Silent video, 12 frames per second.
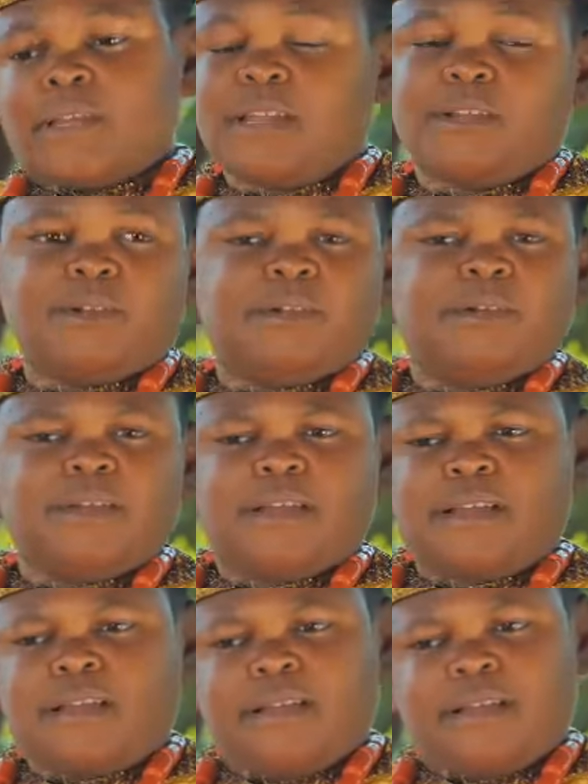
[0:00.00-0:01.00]

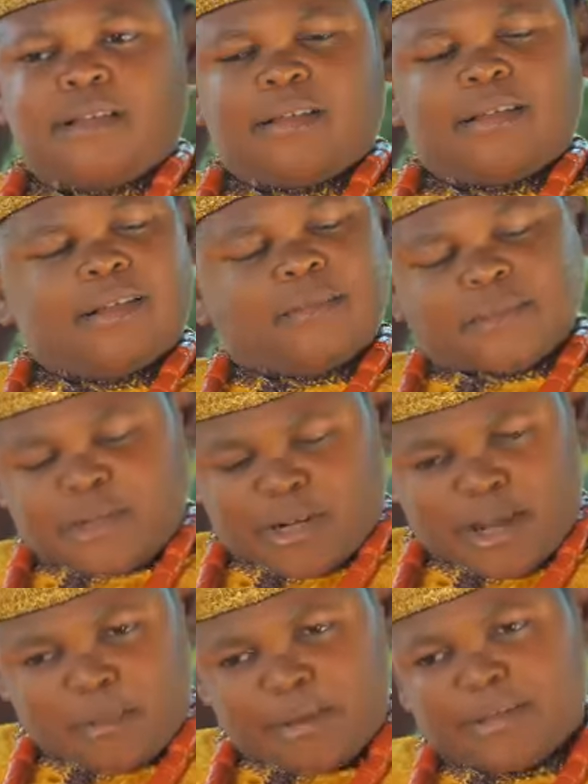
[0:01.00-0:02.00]
Malego, I'm
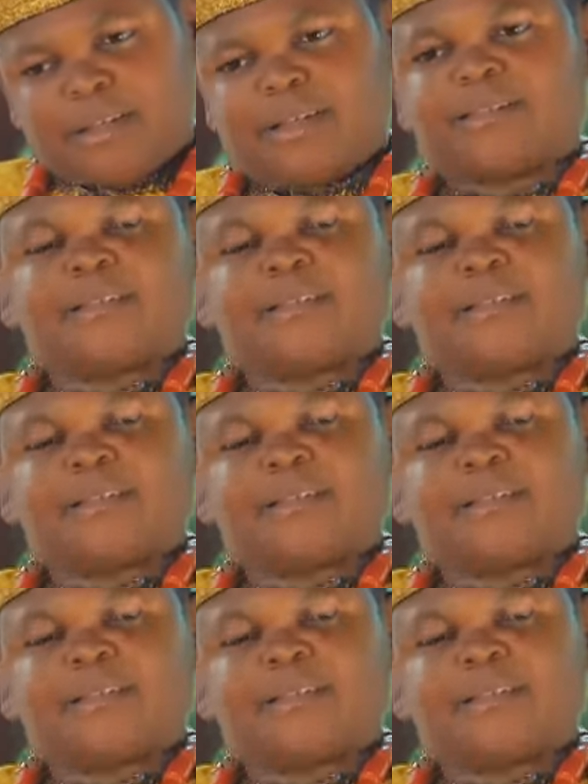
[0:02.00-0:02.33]
sorry about